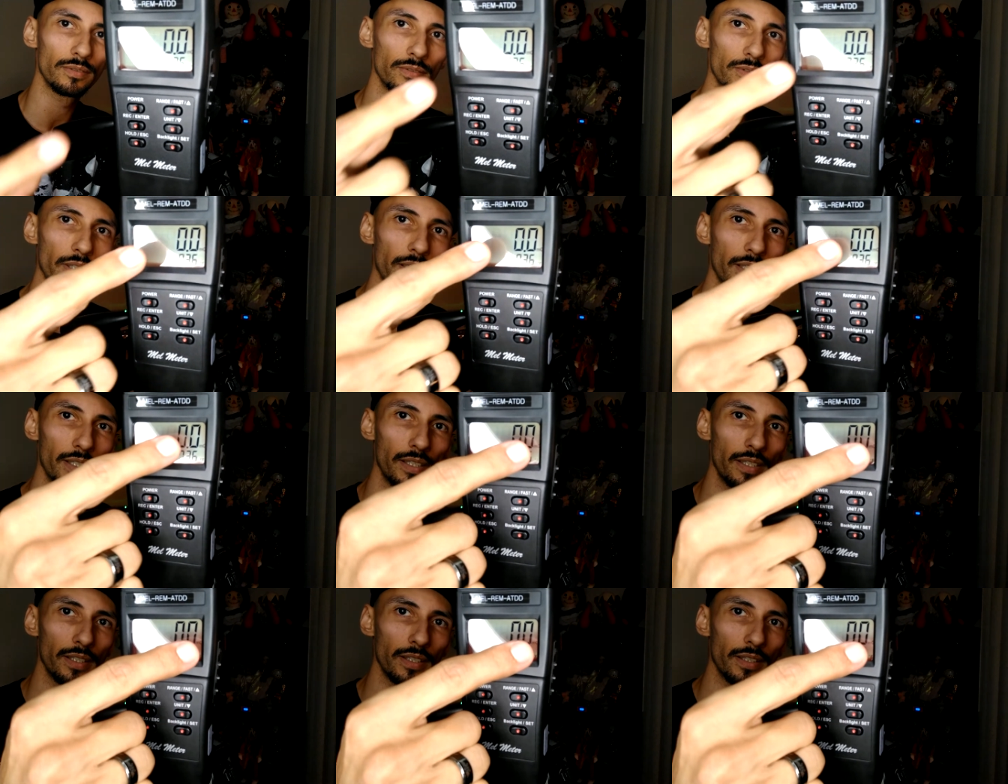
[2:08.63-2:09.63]
Right
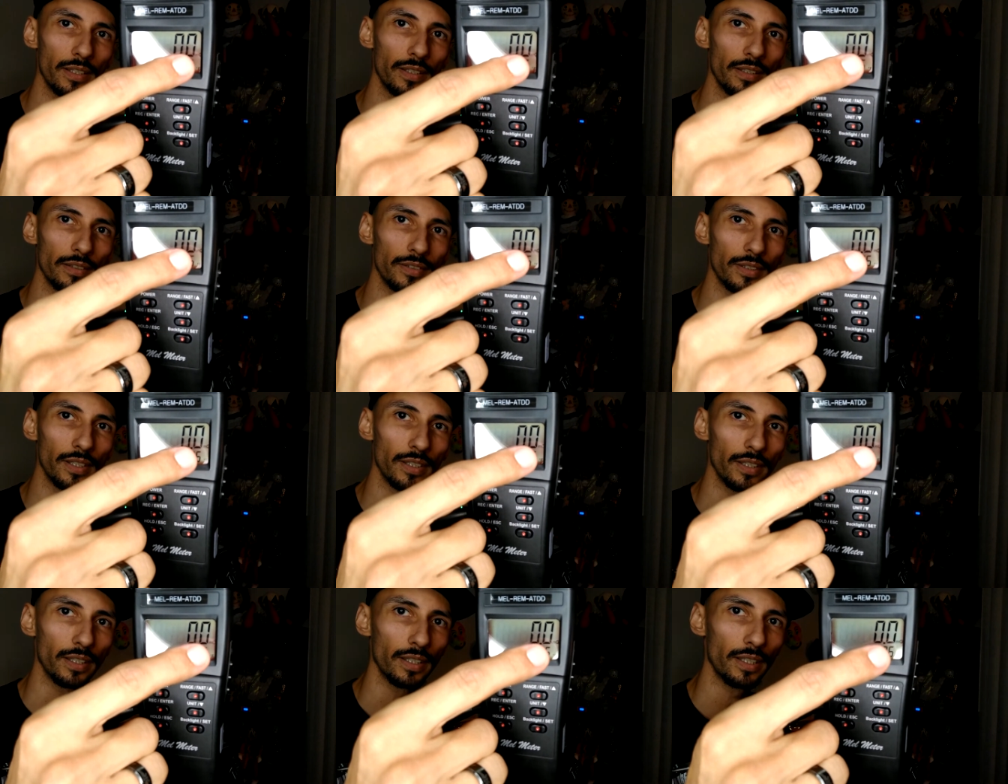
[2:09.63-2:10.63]
here, it'll
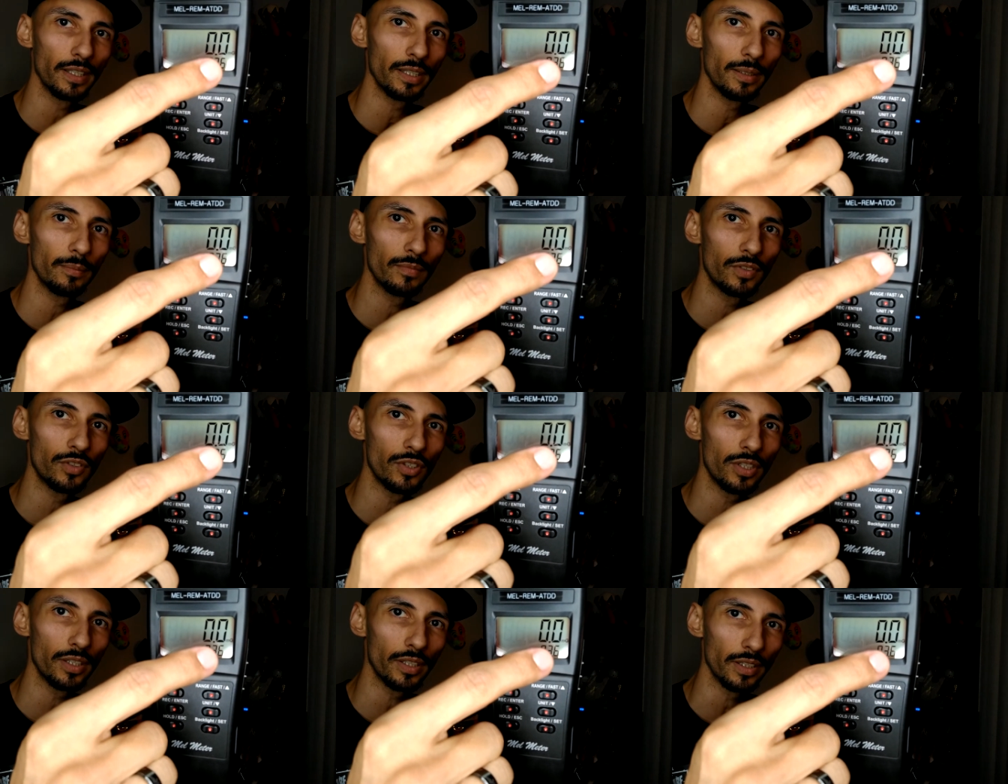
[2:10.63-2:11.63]
say
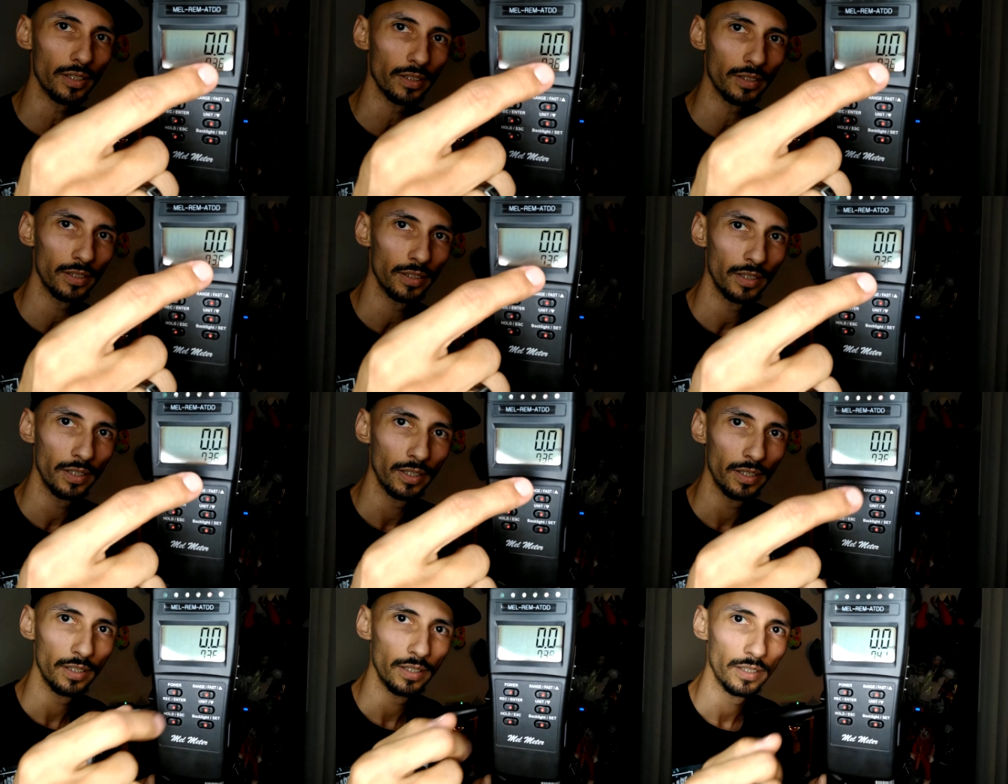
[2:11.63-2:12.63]
MG,
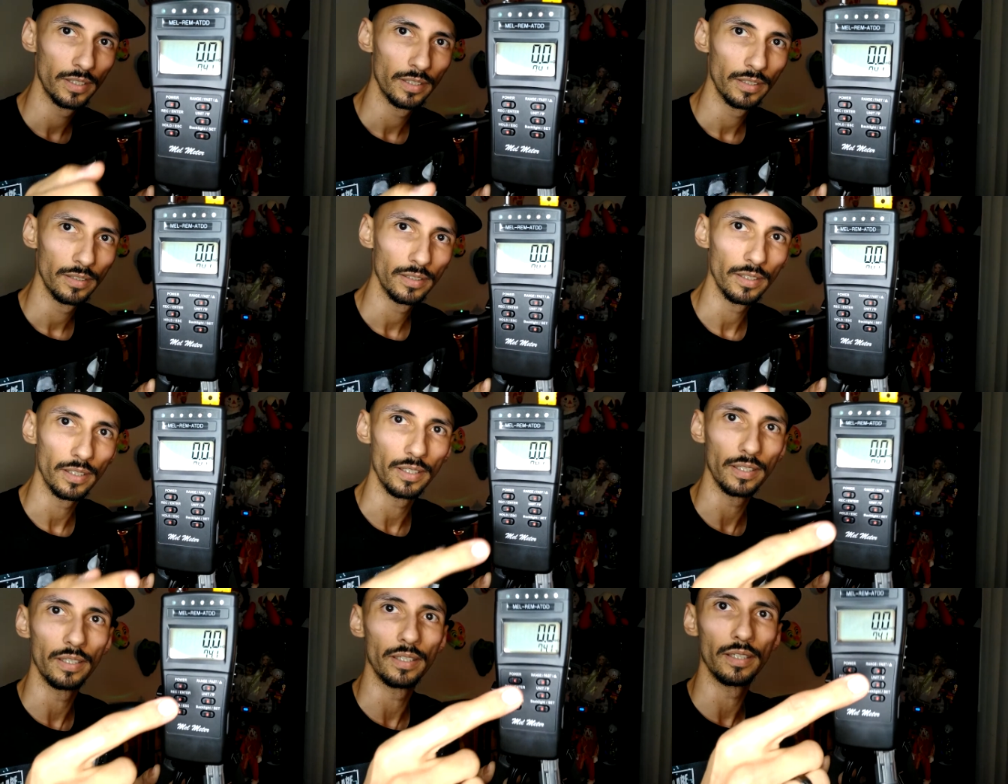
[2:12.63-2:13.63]

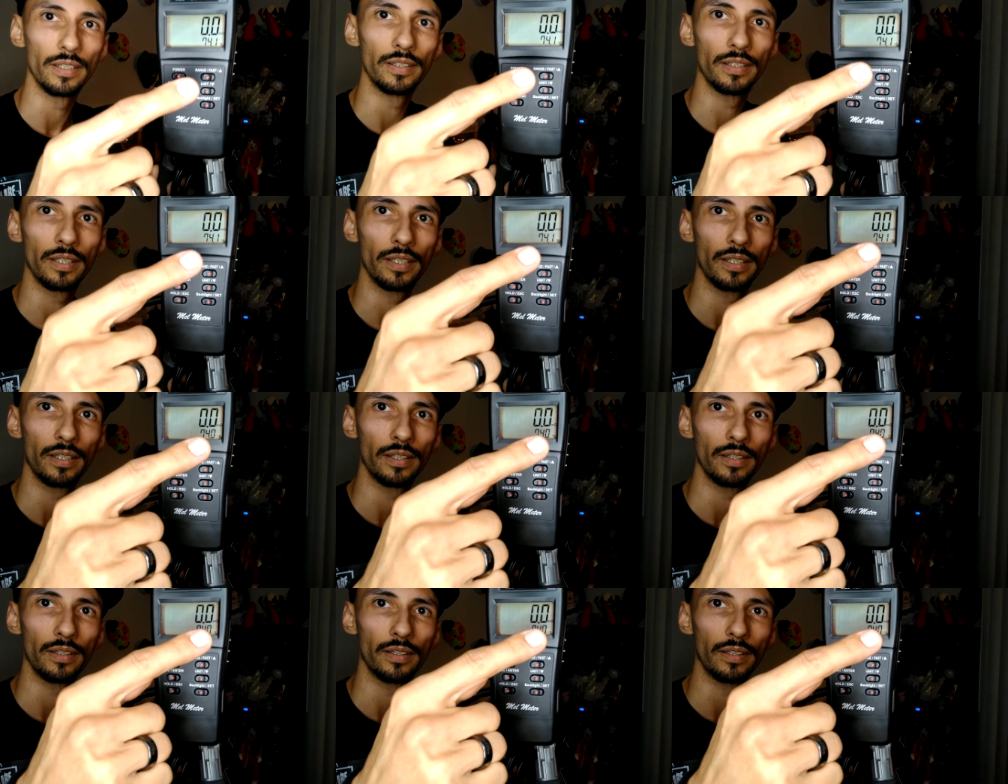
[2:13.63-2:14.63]
and
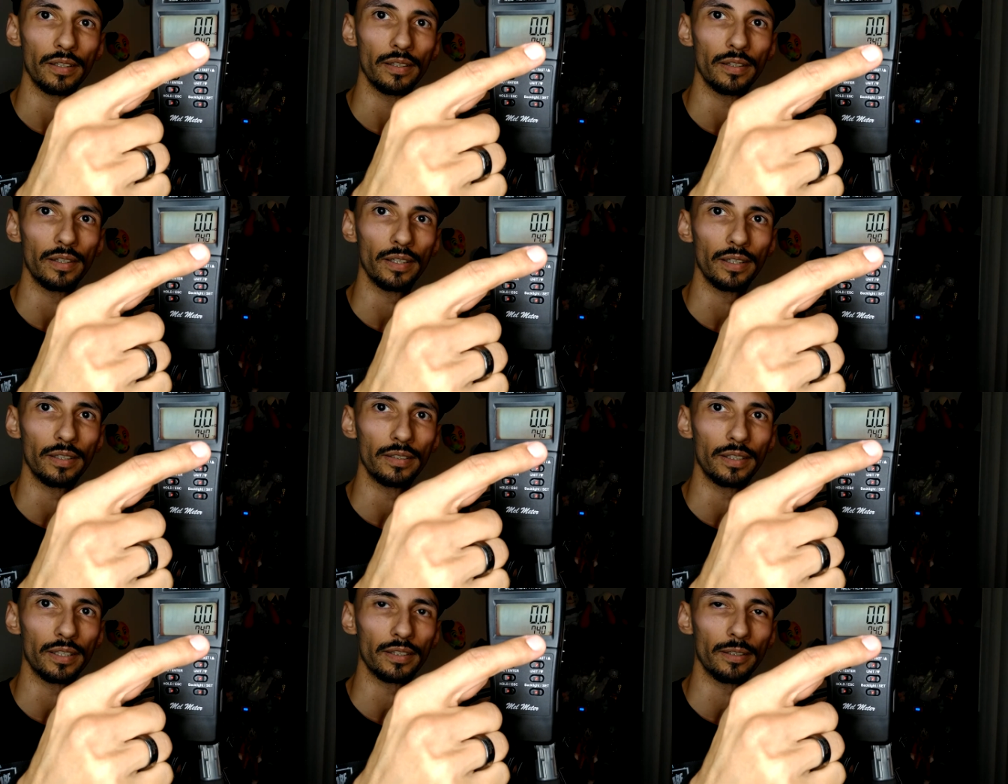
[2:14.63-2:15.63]

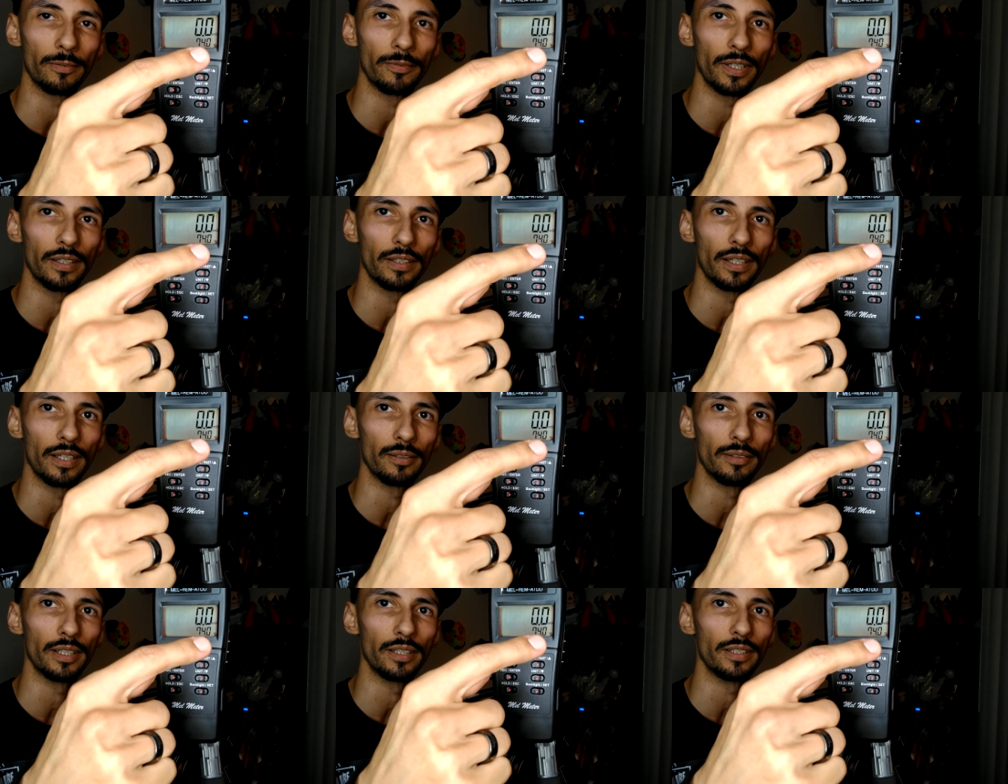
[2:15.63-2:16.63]
you got the
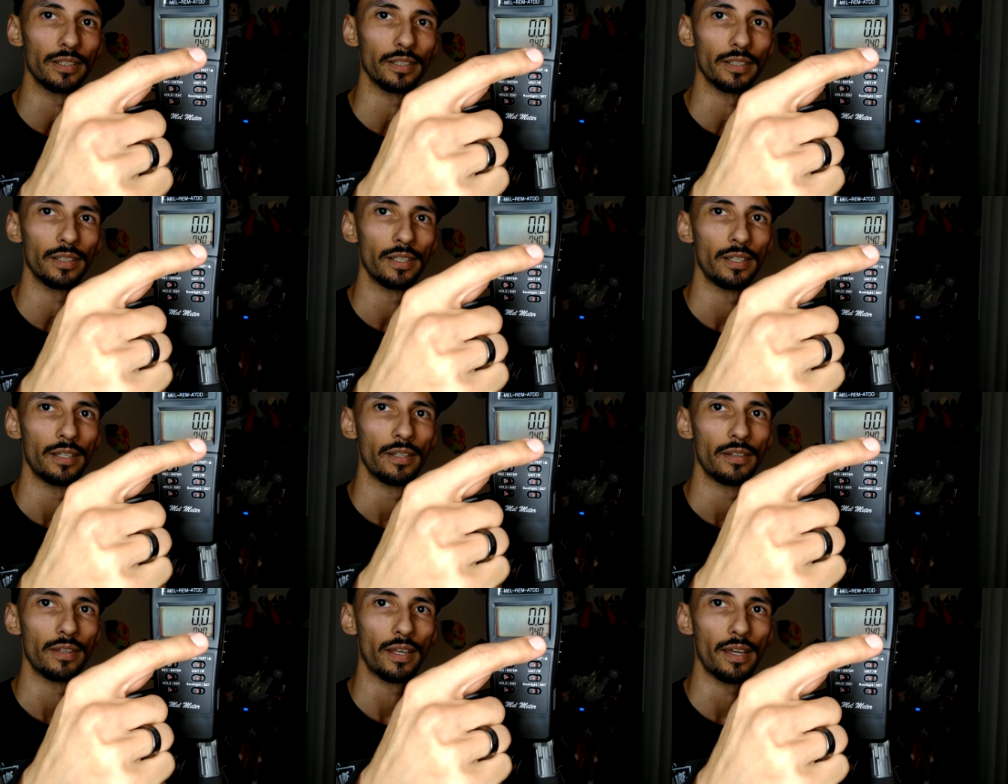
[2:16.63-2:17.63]
Fahrenheit right here,
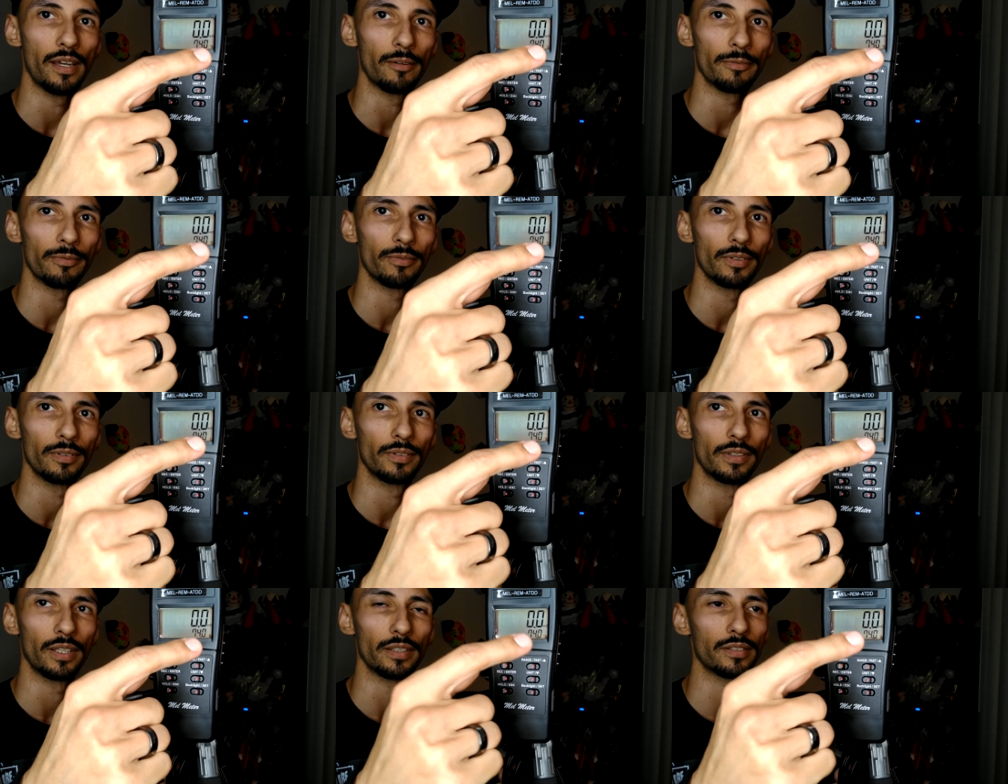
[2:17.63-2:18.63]
the F.
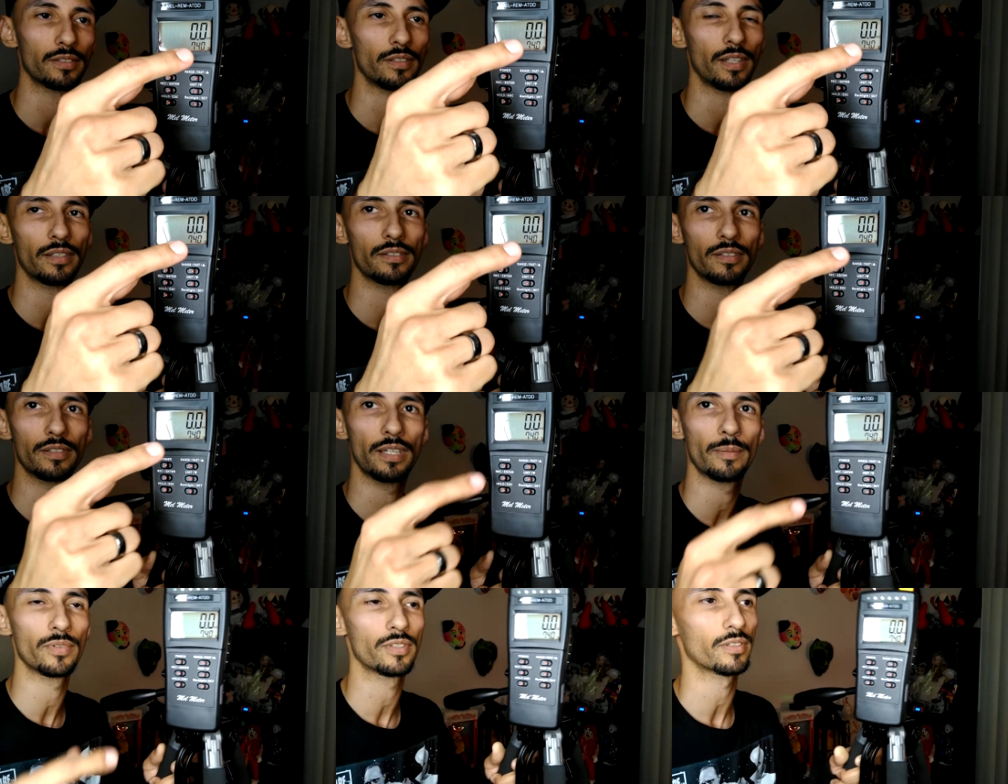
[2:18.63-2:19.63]
That's your
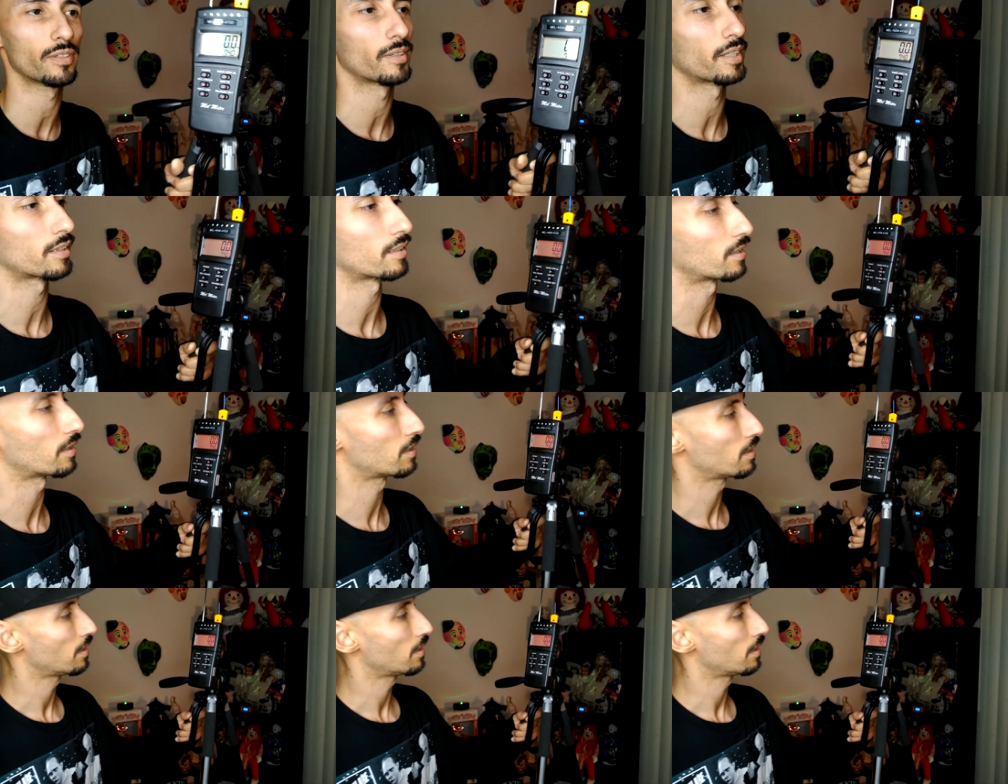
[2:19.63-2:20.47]
temperature right there.